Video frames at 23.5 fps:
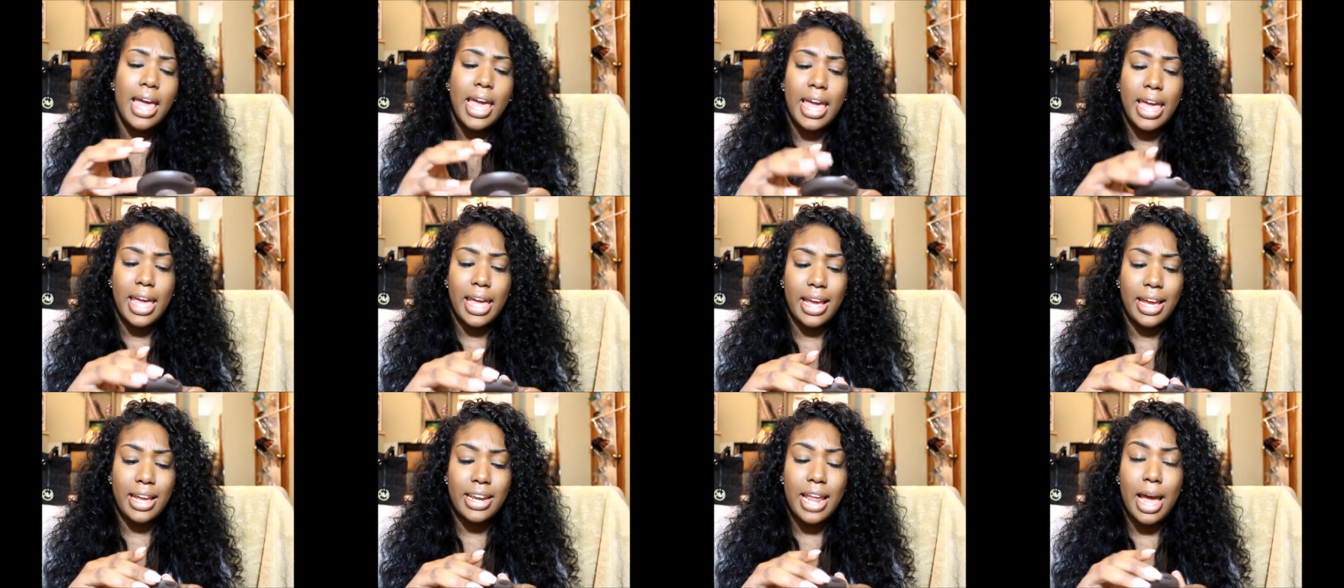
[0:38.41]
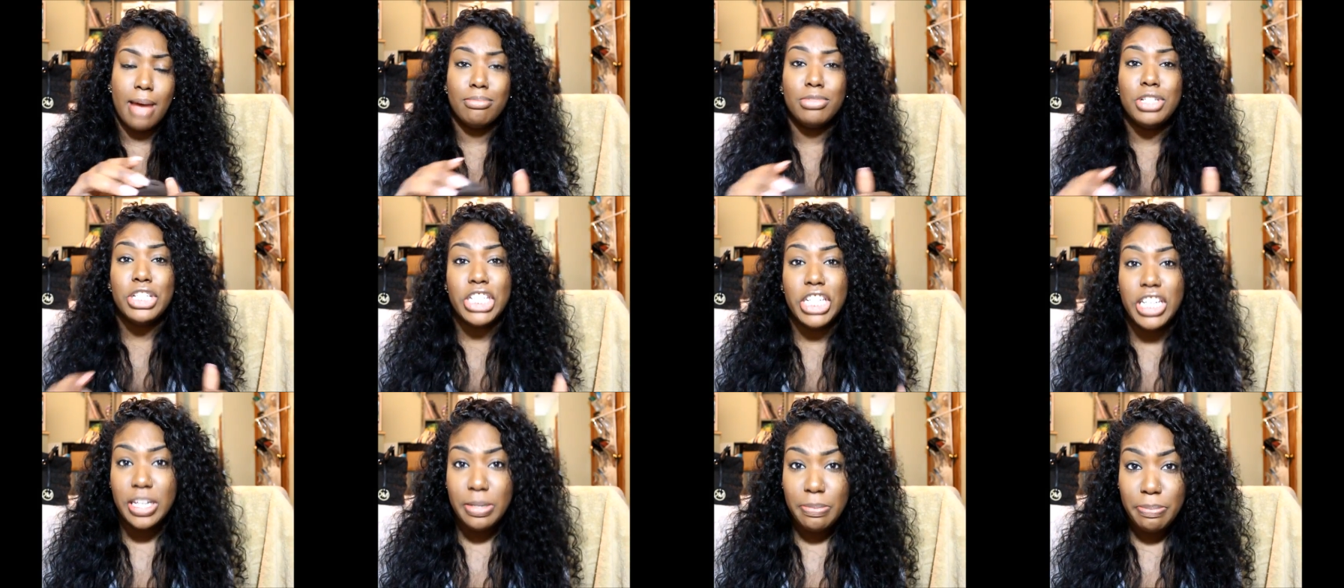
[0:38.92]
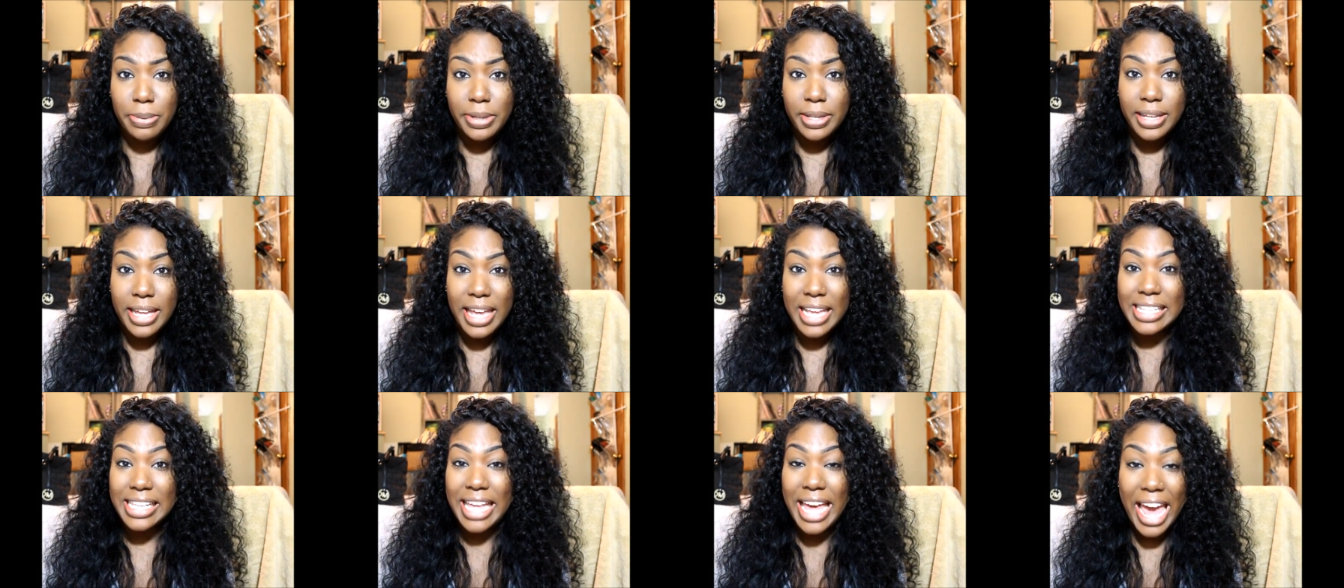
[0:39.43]
And I'm cheap
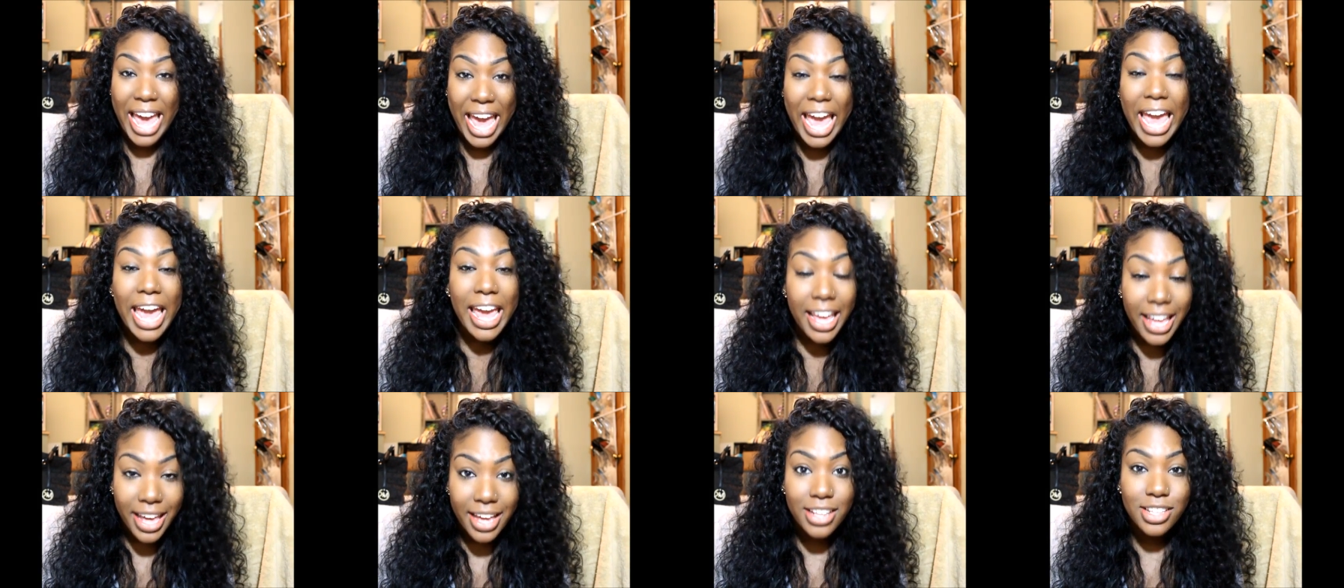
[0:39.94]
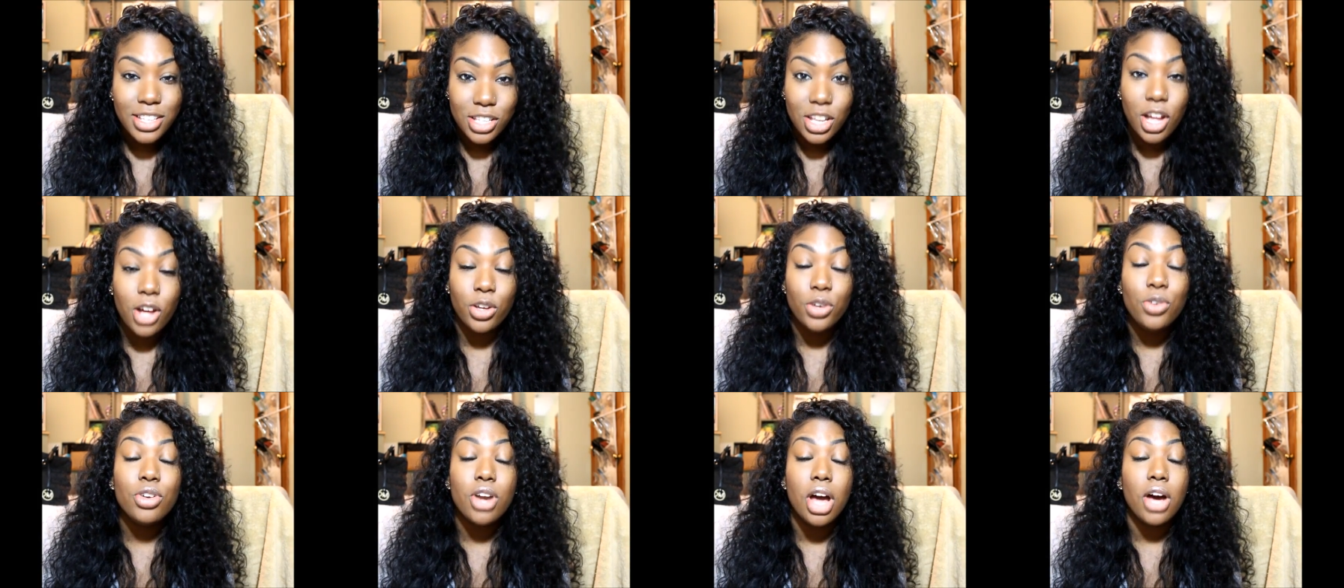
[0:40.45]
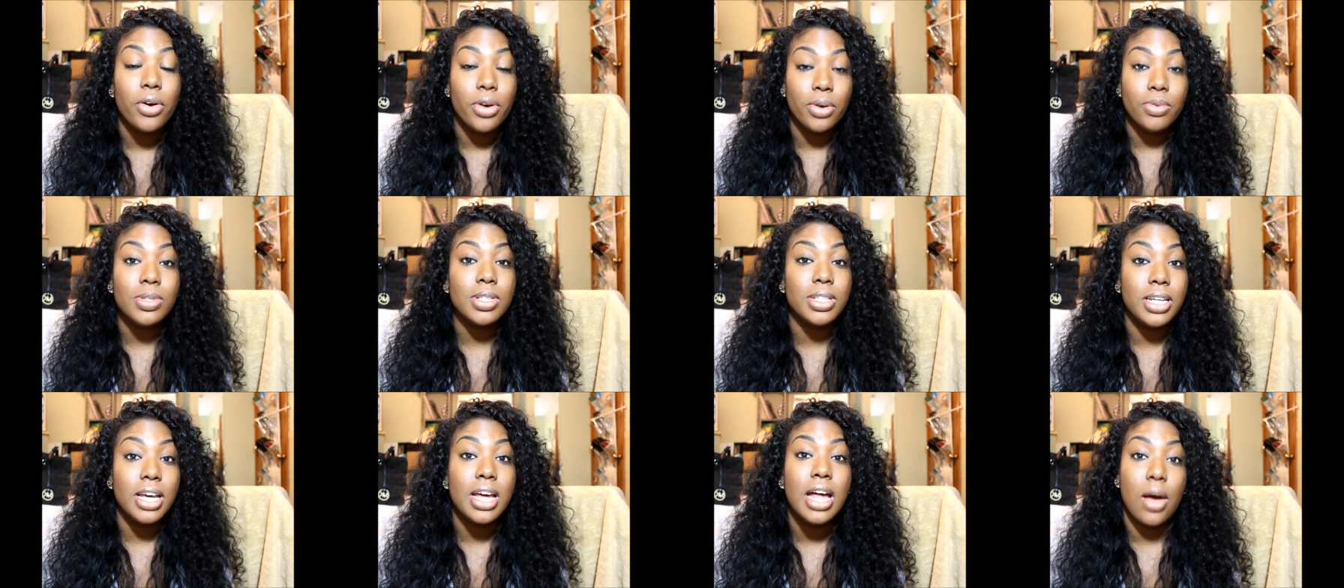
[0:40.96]
is heck. So you know it
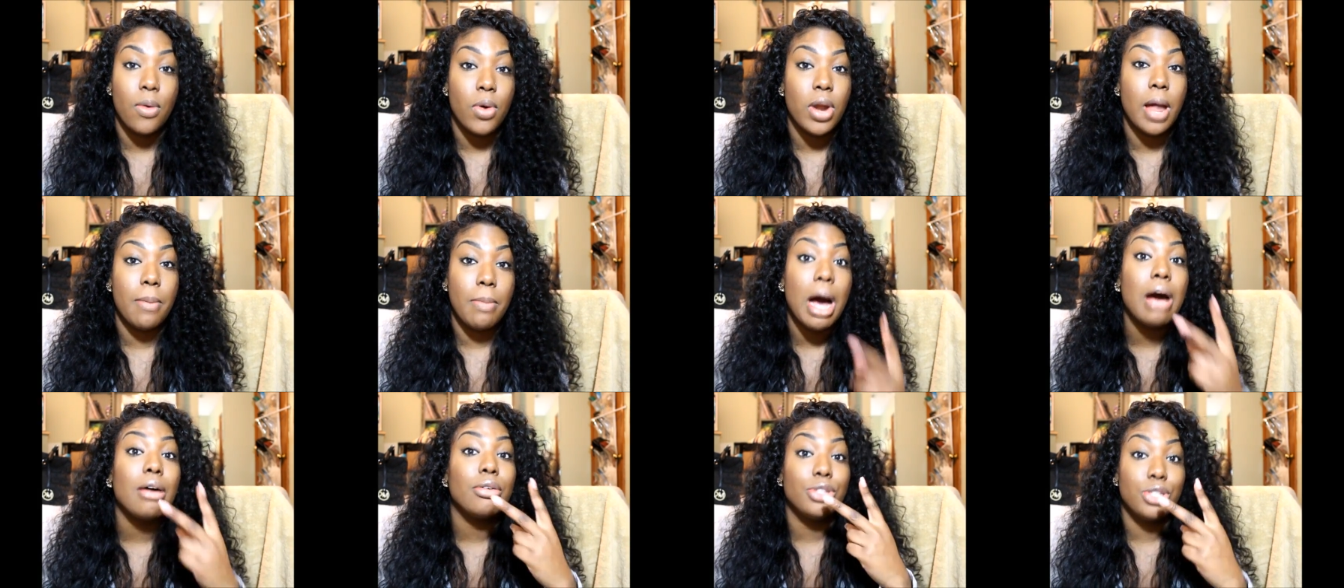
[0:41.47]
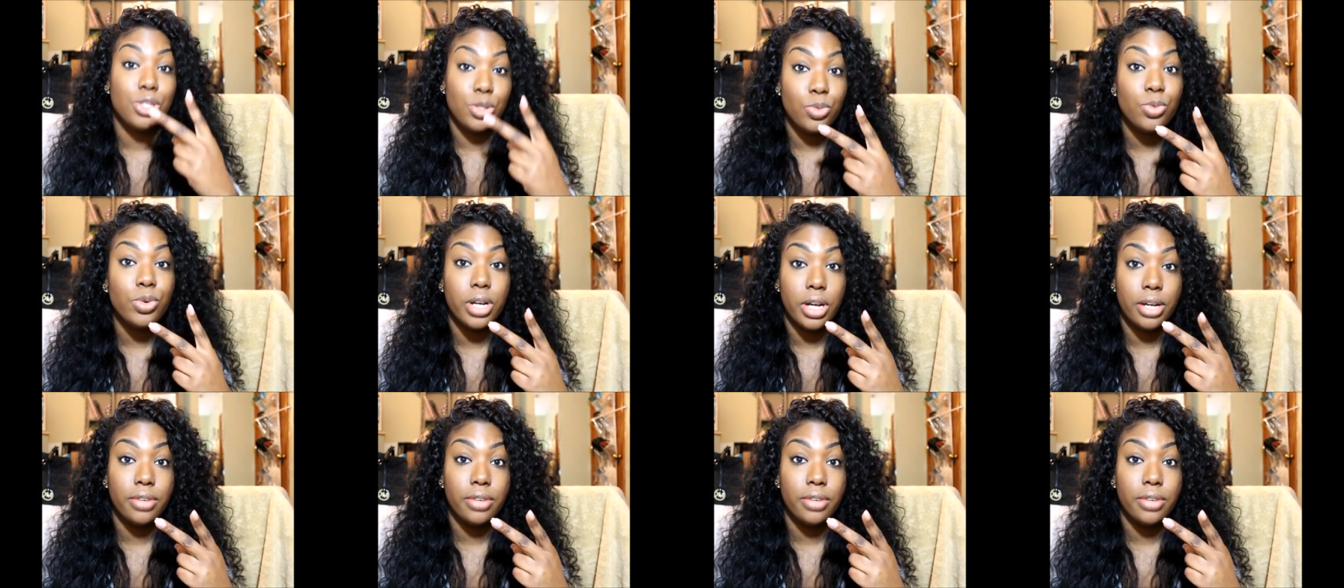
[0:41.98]
was good when I bought two